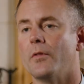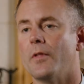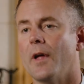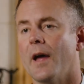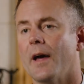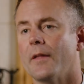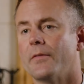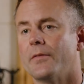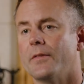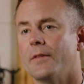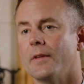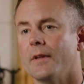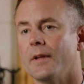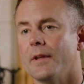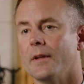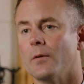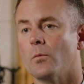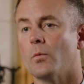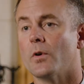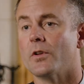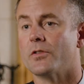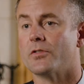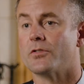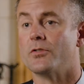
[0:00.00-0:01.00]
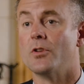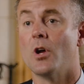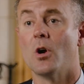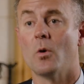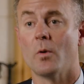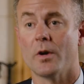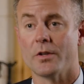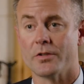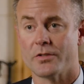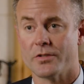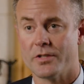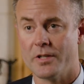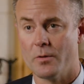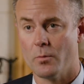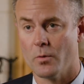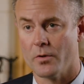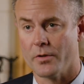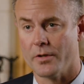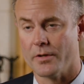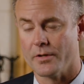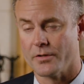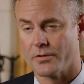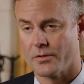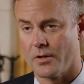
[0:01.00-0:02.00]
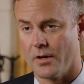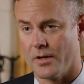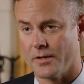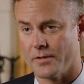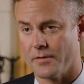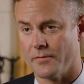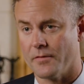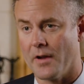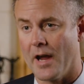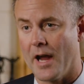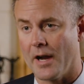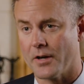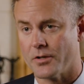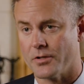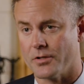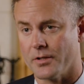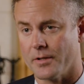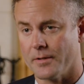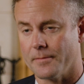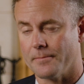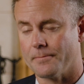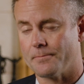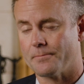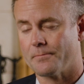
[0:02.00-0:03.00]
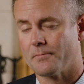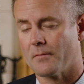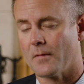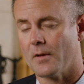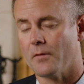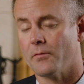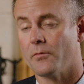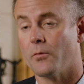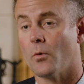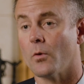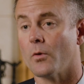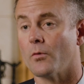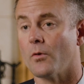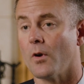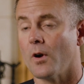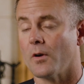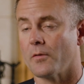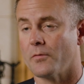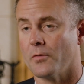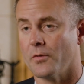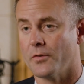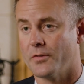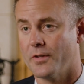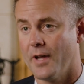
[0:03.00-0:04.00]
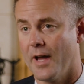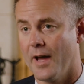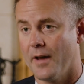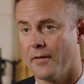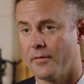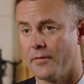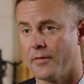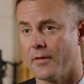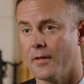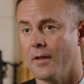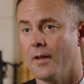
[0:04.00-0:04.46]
that there was no unseaworthiness cause of action for wrongful death,